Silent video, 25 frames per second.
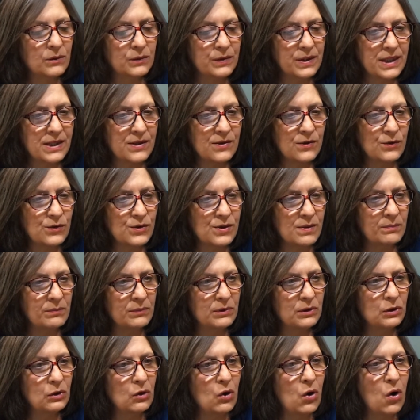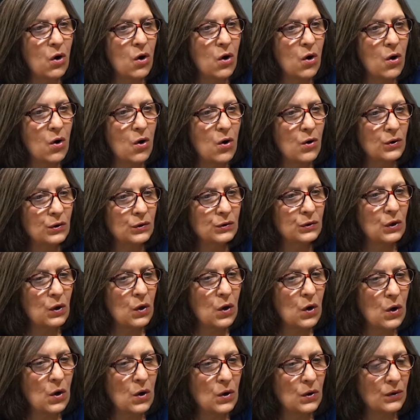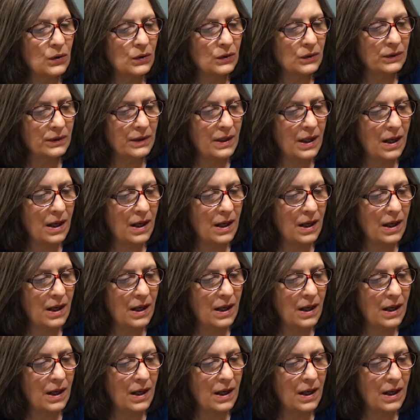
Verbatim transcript: these are some long